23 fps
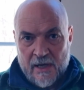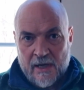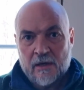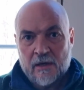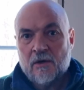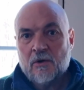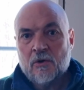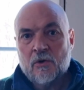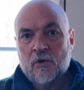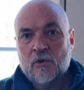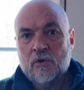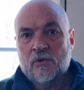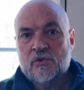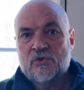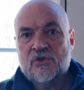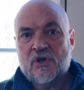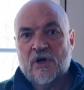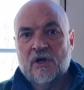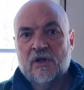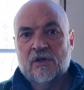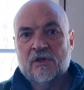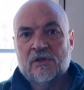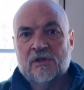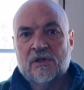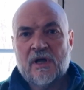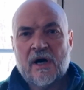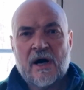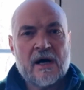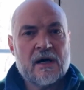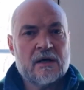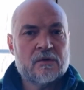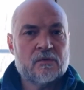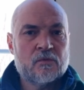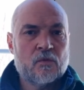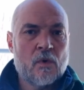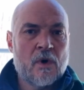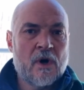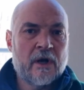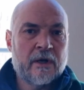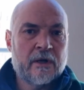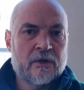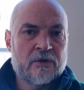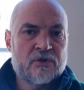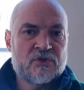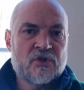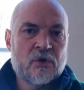and holds a lot of
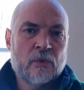water.